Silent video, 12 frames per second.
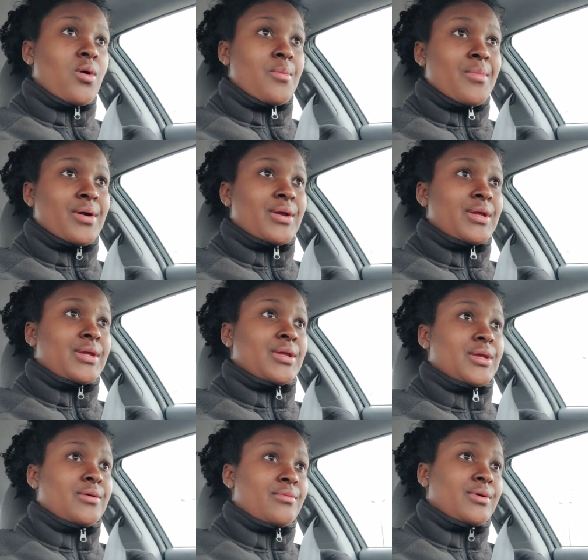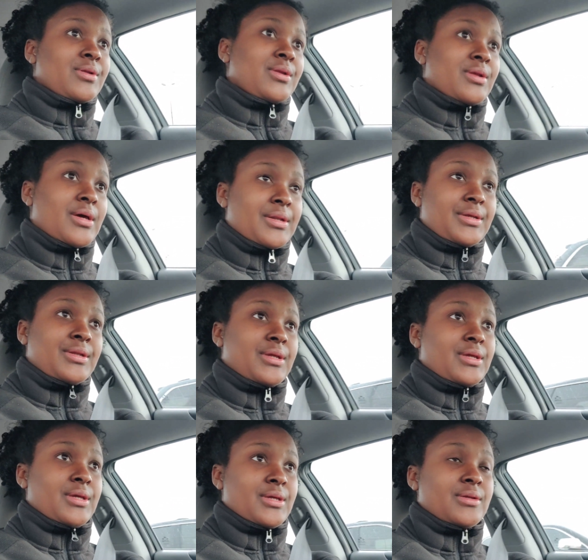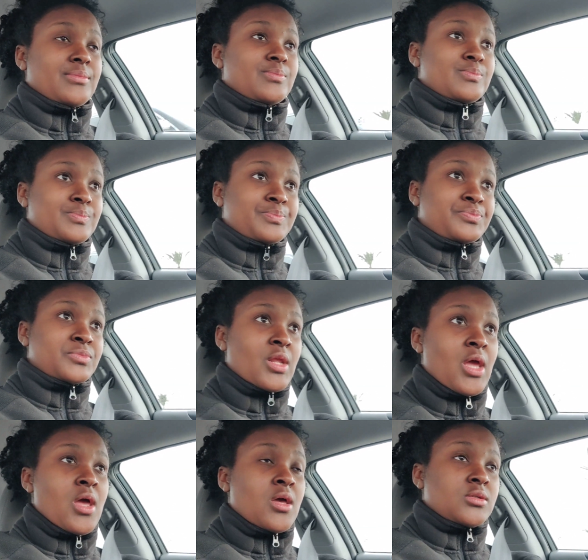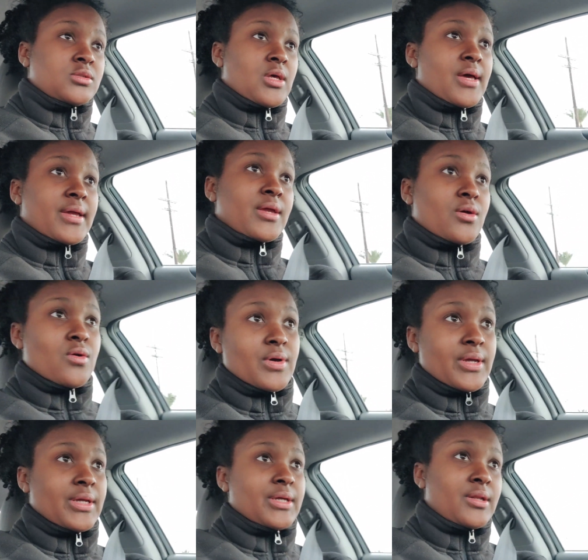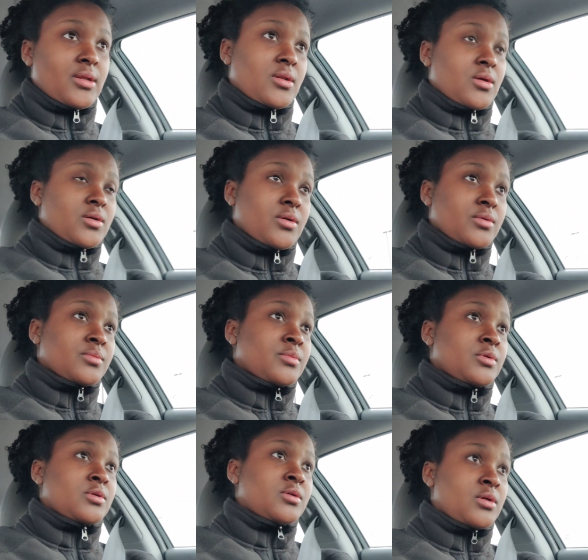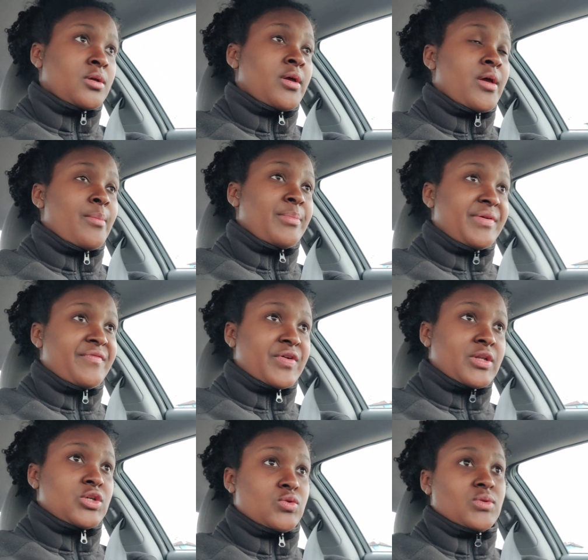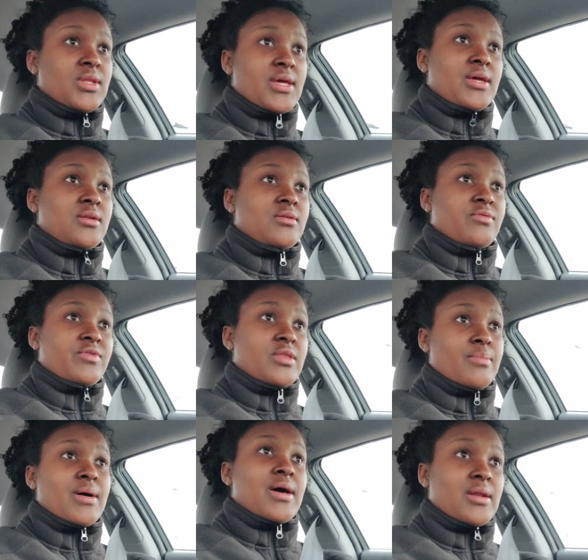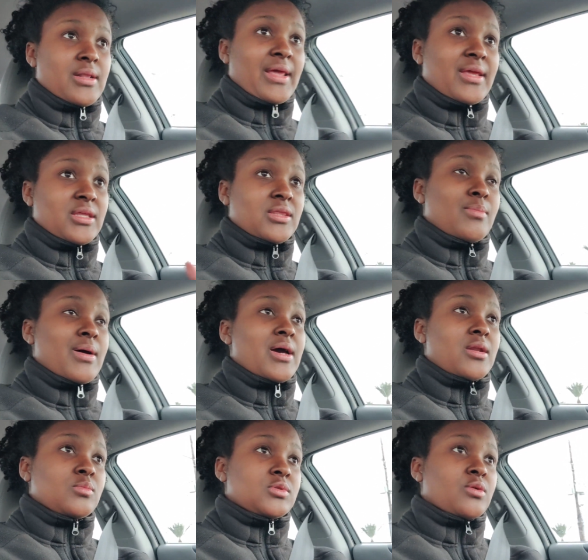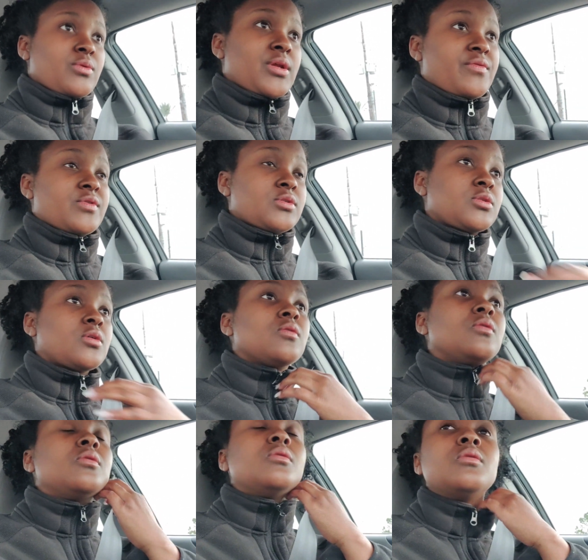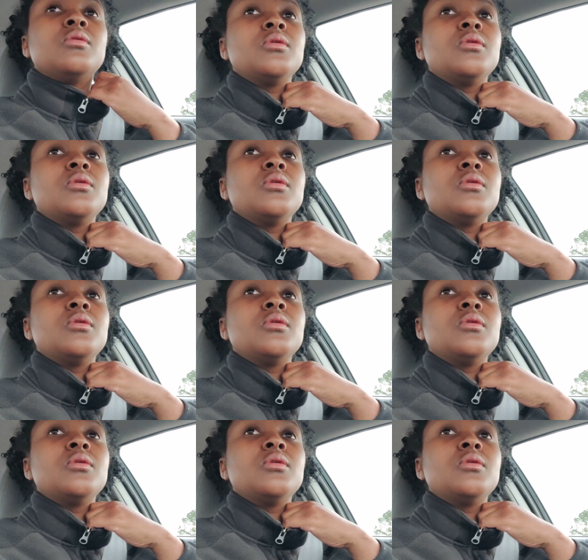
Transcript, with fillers: to Walmart and get what I need to get so I can go ahead and um, be finished with that for the bot like get the bottoms or whatever so